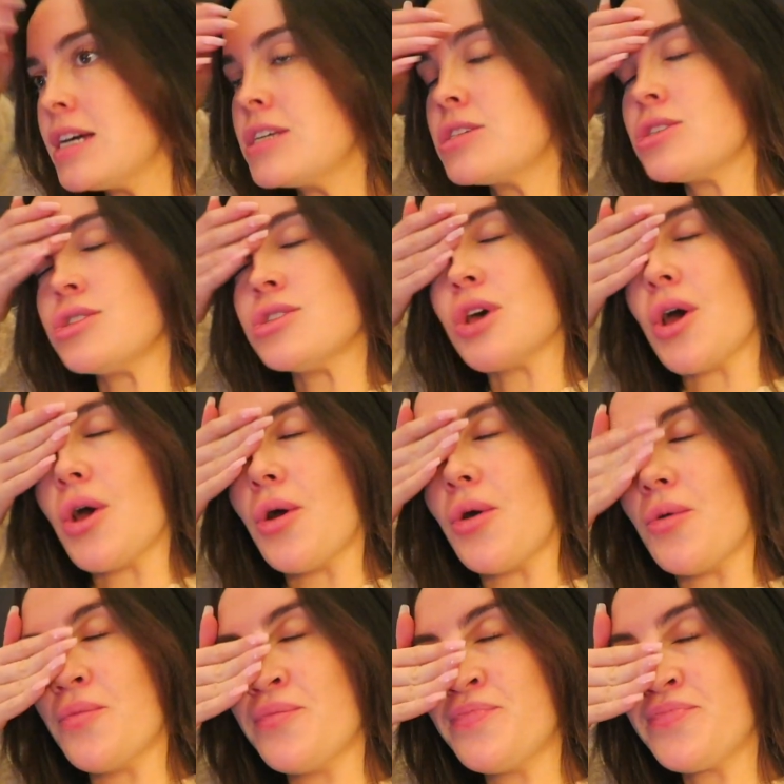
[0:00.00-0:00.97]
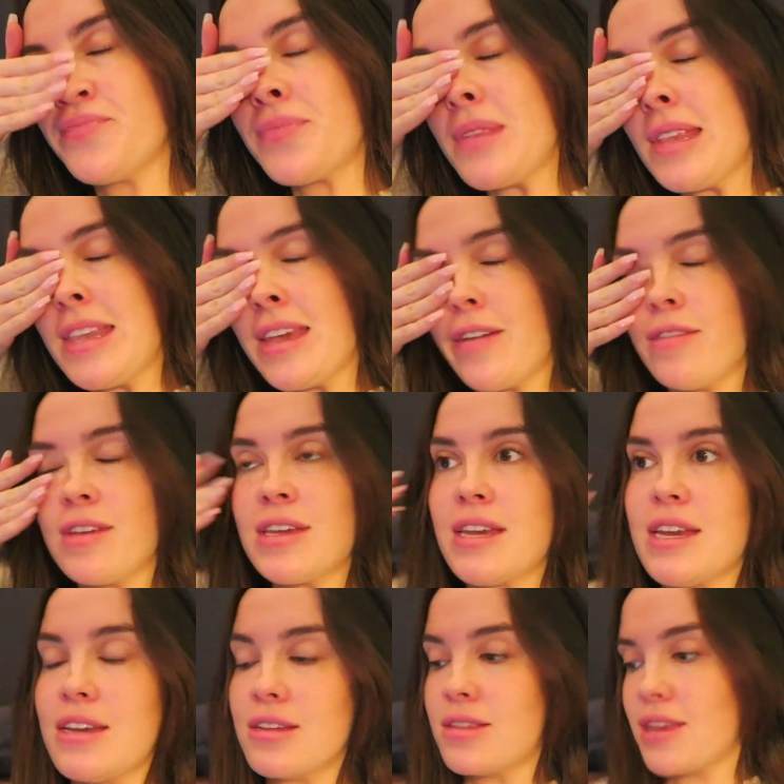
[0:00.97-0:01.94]
So definitely
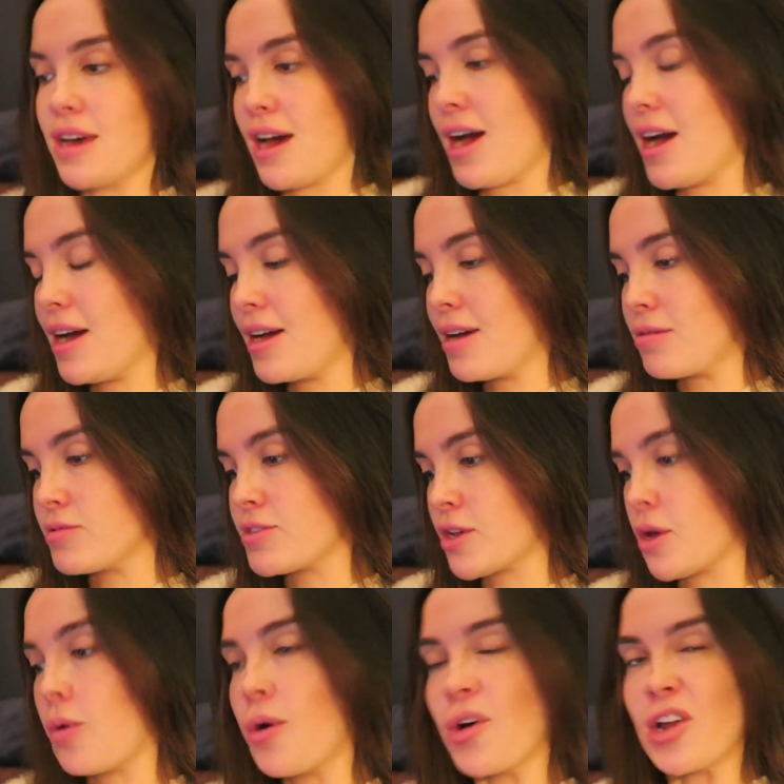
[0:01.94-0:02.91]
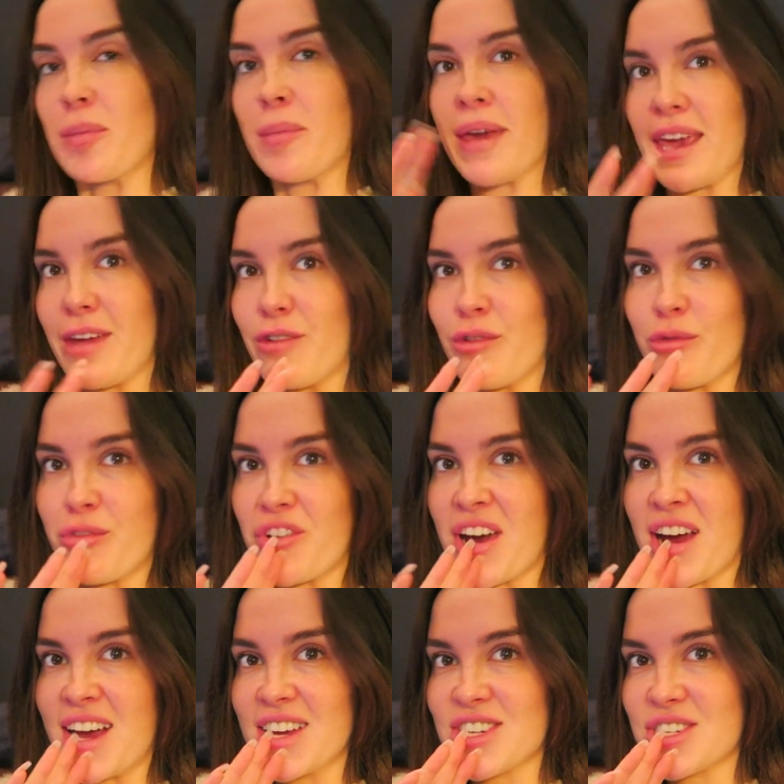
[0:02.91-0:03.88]
needed that. So good. I make it from
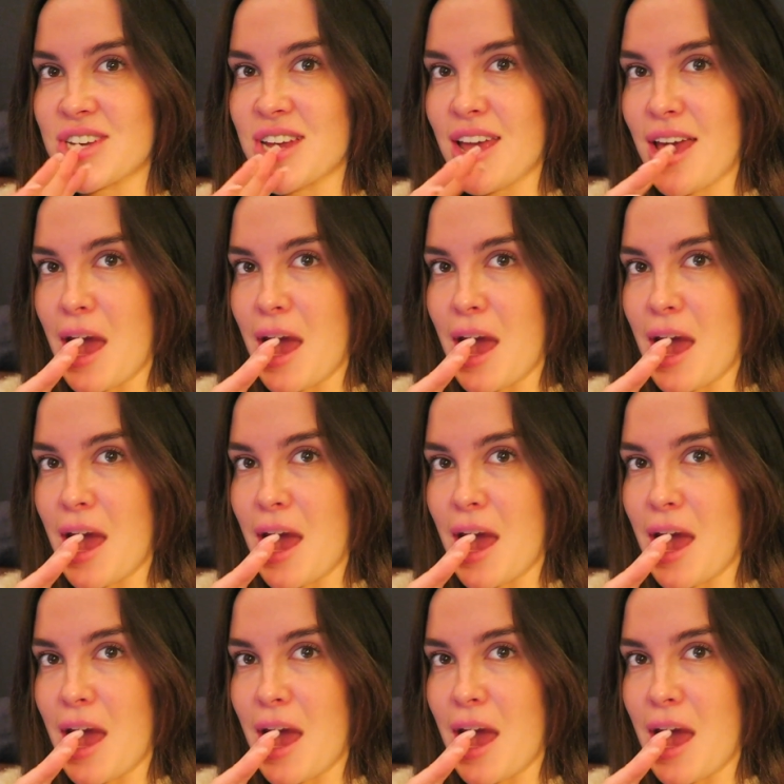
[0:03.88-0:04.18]
fresh.